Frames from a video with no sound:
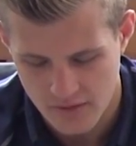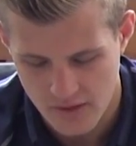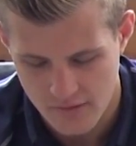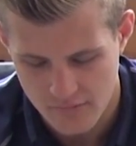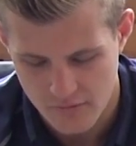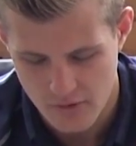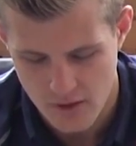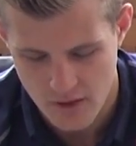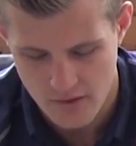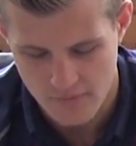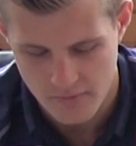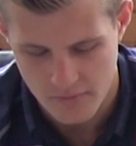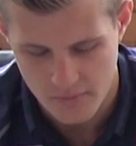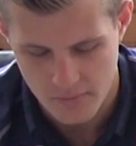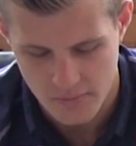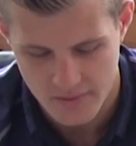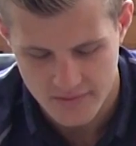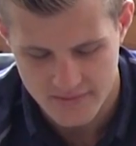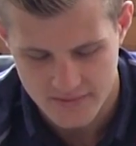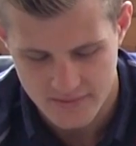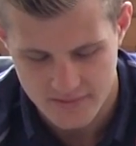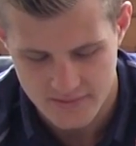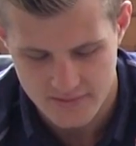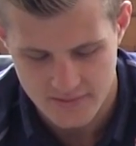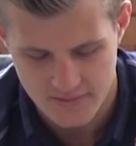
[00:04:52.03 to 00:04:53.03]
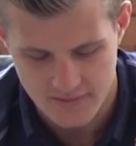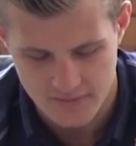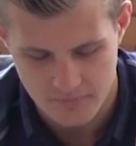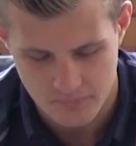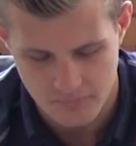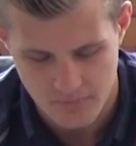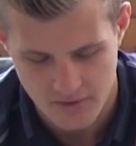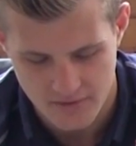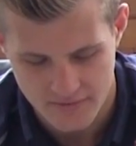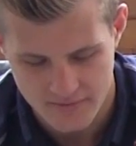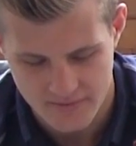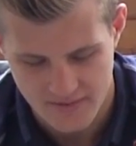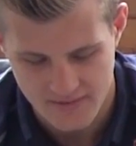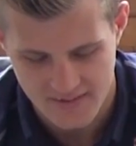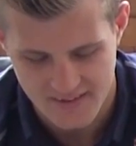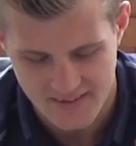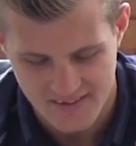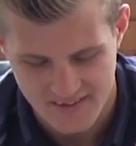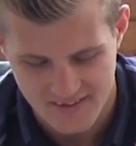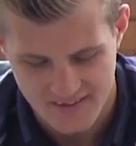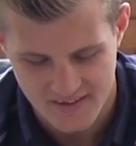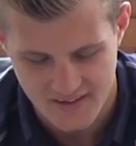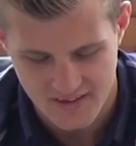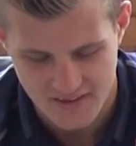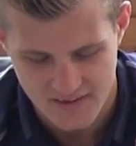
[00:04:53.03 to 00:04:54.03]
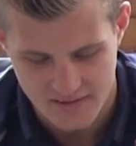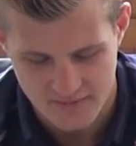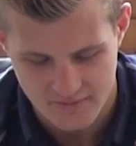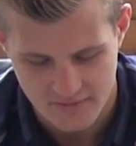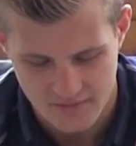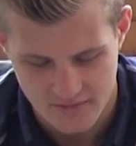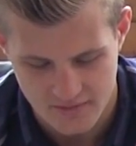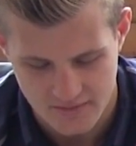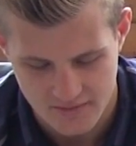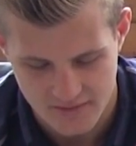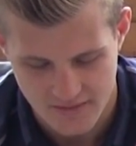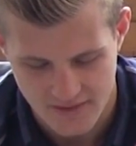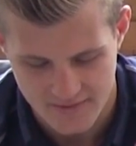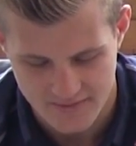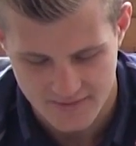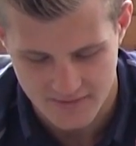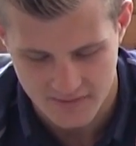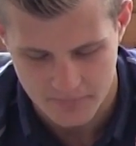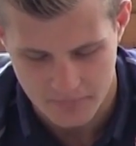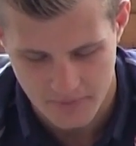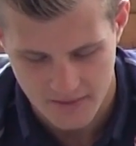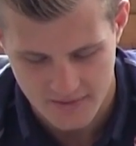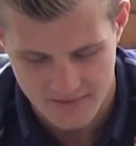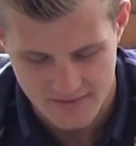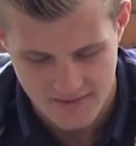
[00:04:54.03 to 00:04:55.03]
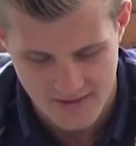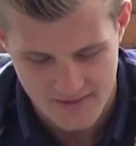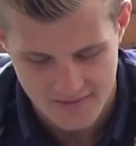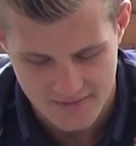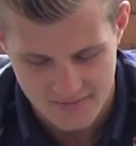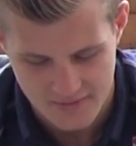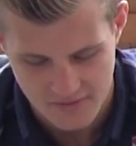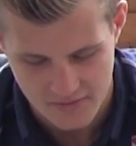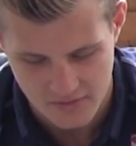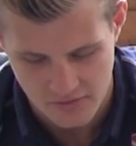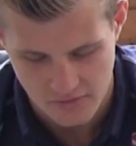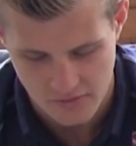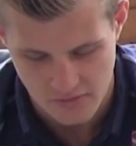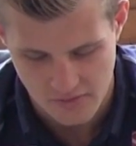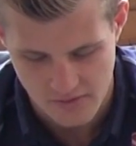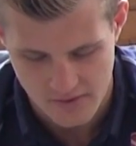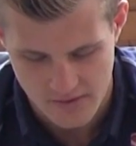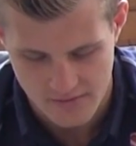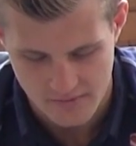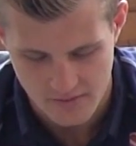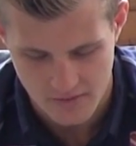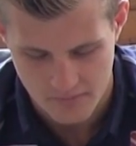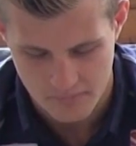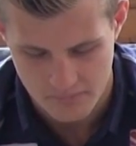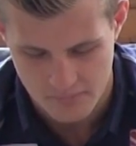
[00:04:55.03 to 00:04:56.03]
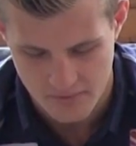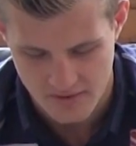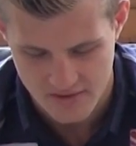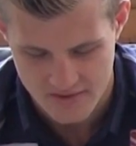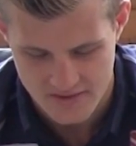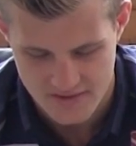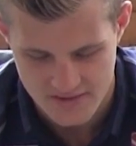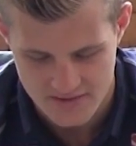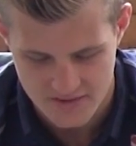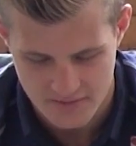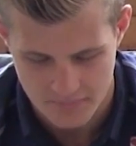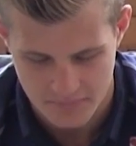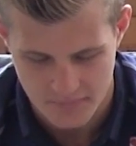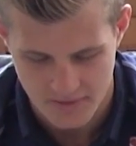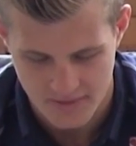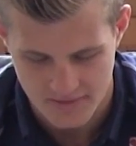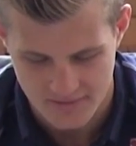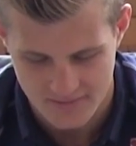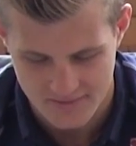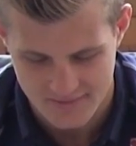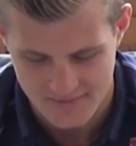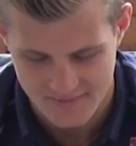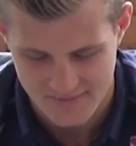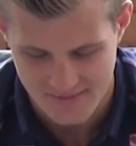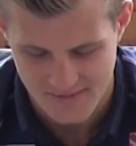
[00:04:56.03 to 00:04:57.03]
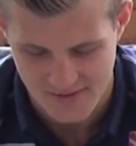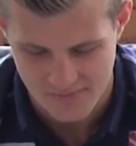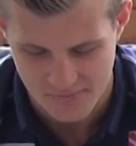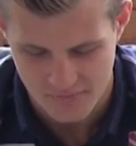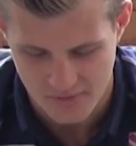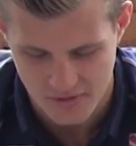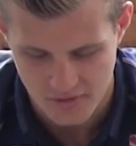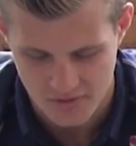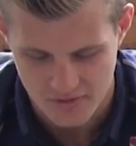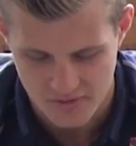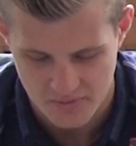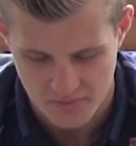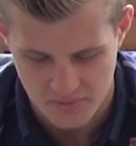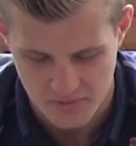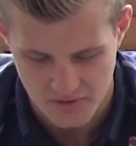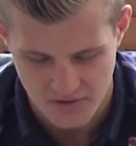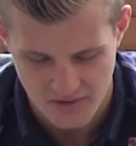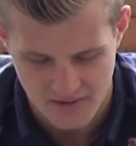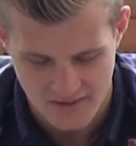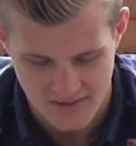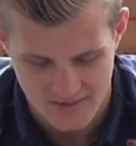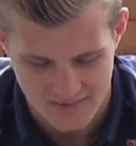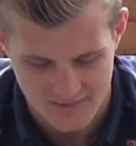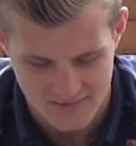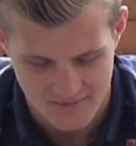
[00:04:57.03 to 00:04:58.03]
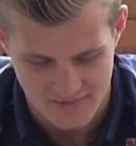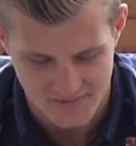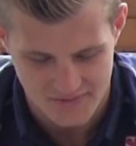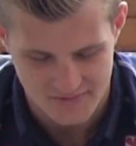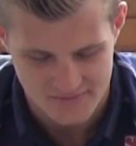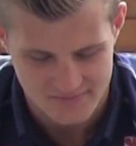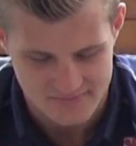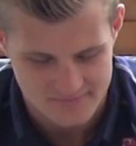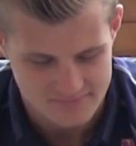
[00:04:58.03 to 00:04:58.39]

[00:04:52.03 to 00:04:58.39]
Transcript: have you ever visited Brazilian Carnival as a spectator or even participant? If not, would you like to?